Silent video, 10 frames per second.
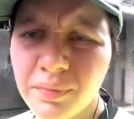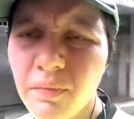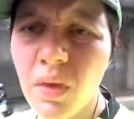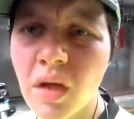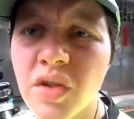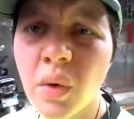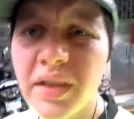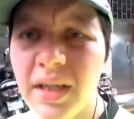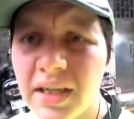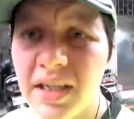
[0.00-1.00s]
So I think I
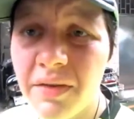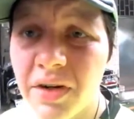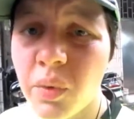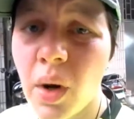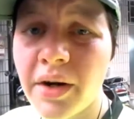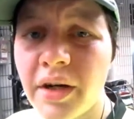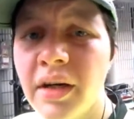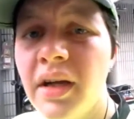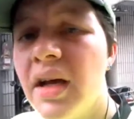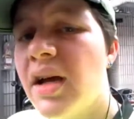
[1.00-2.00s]
didn't have enough water,
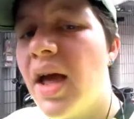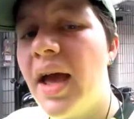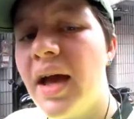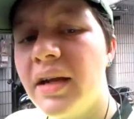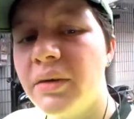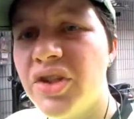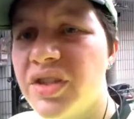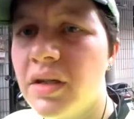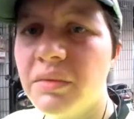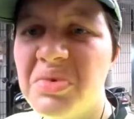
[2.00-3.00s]
and I was just in
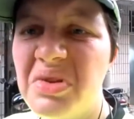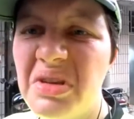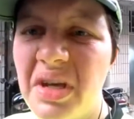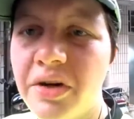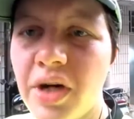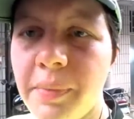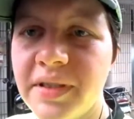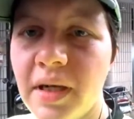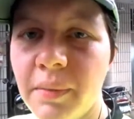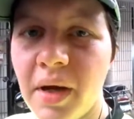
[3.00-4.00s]
a crappy state of
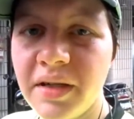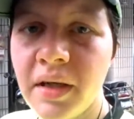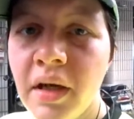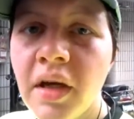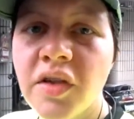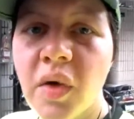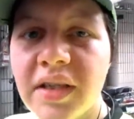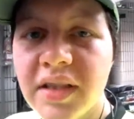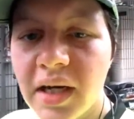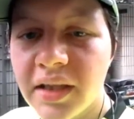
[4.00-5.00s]
mind. So I
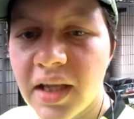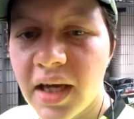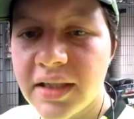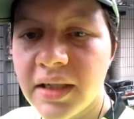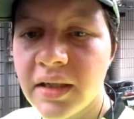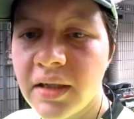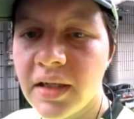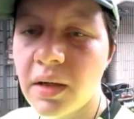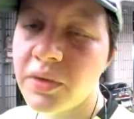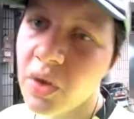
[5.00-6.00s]
decided that as I
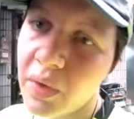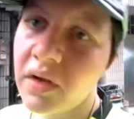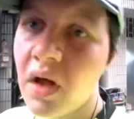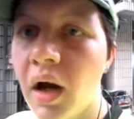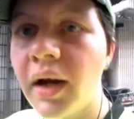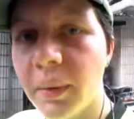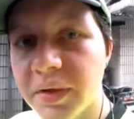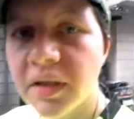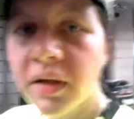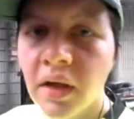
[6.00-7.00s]
was going along and I was
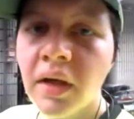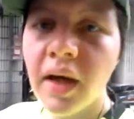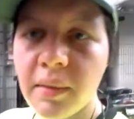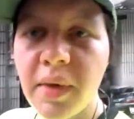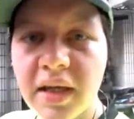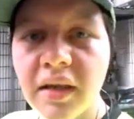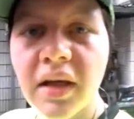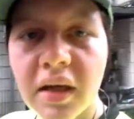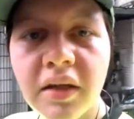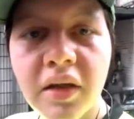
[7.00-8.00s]
kind of making the
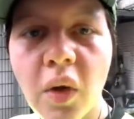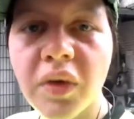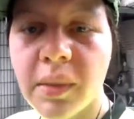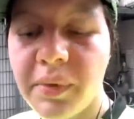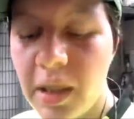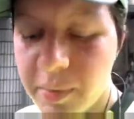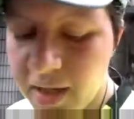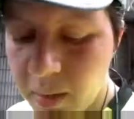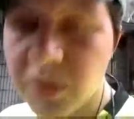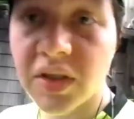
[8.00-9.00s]
goals I've been aiming at,
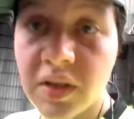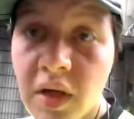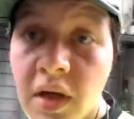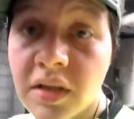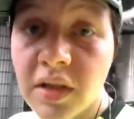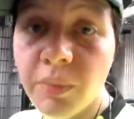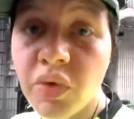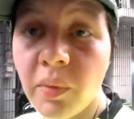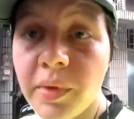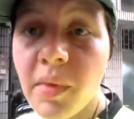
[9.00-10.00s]
which is sub
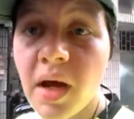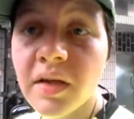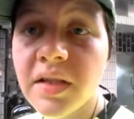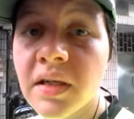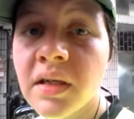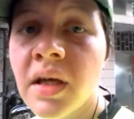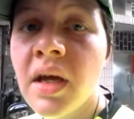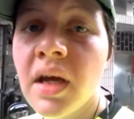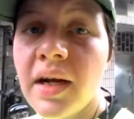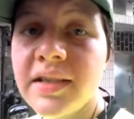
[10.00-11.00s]
12-minute miles, I
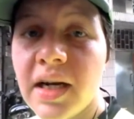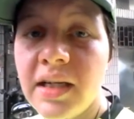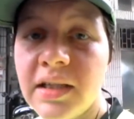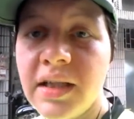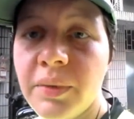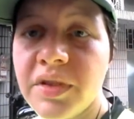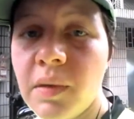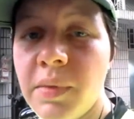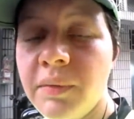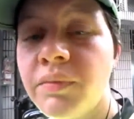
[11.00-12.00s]
decided that that was going to be
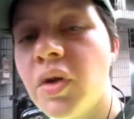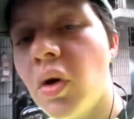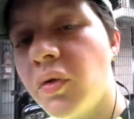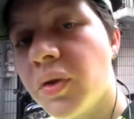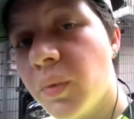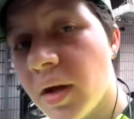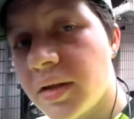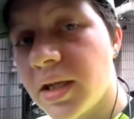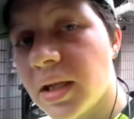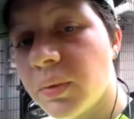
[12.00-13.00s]
the goal for the run, to
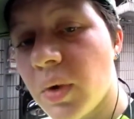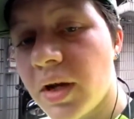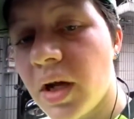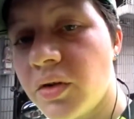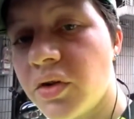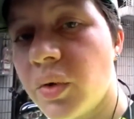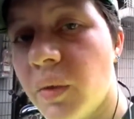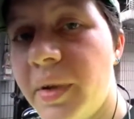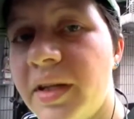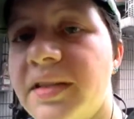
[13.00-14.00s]
get the run under 12
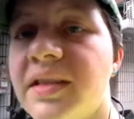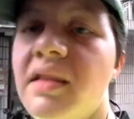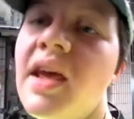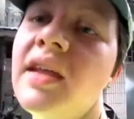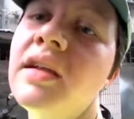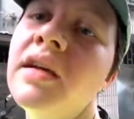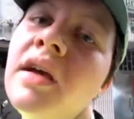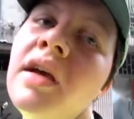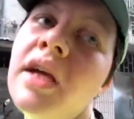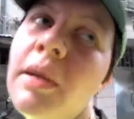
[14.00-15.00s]
minutes. And then
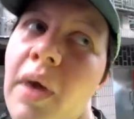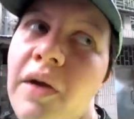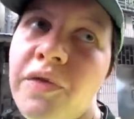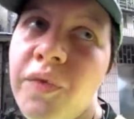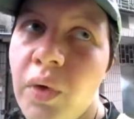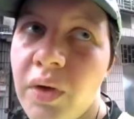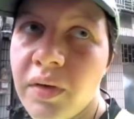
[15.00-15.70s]
in my third